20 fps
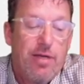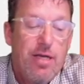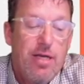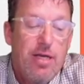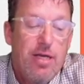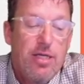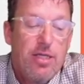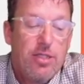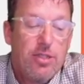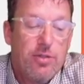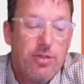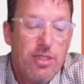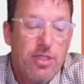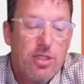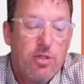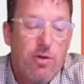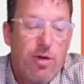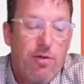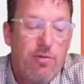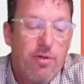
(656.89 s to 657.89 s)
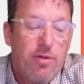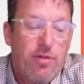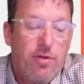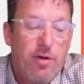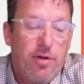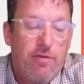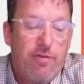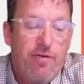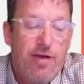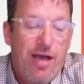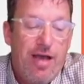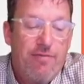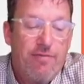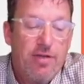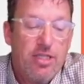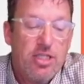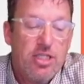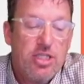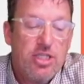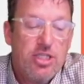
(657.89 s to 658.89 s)
So this square root of 35
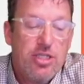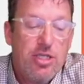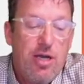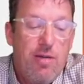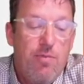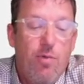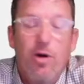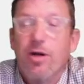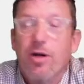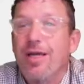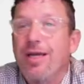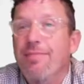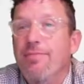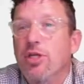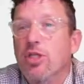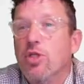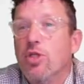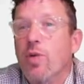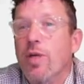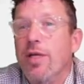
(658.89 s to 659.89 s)
is somewhere in between